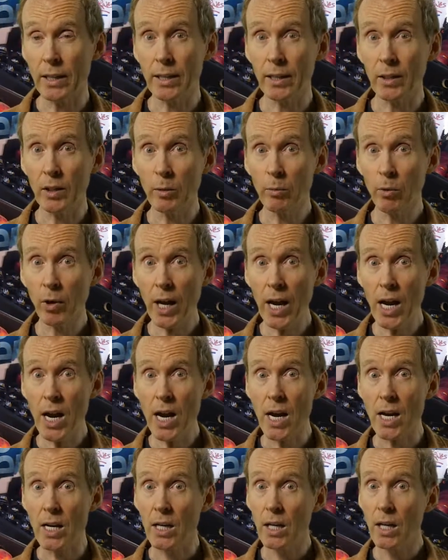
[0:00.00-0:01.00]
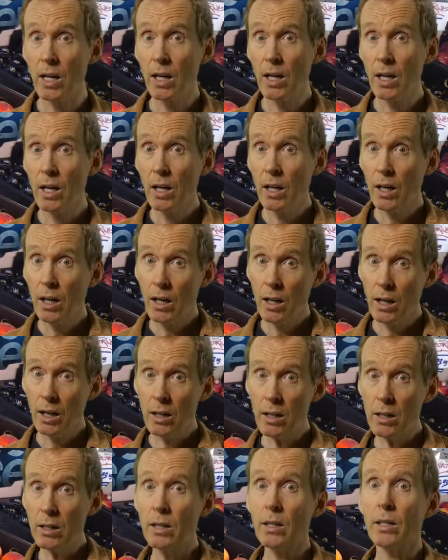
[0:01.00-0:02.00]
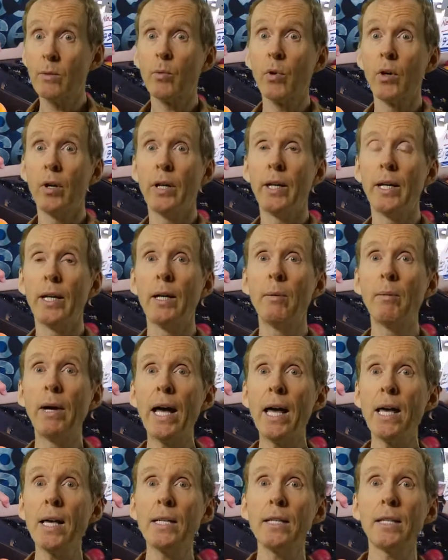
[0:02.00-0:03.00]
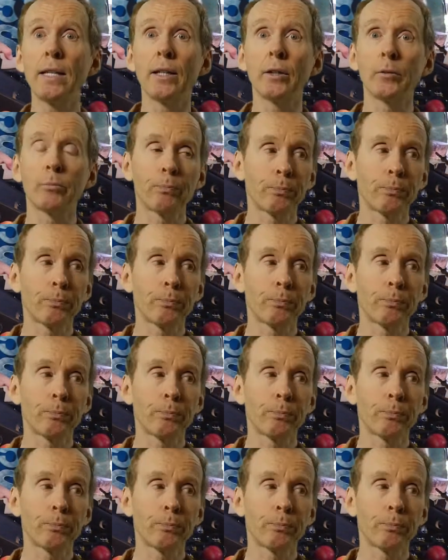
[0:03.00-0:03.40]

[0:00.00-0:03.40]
in your brain. Now, this is pretty amazing.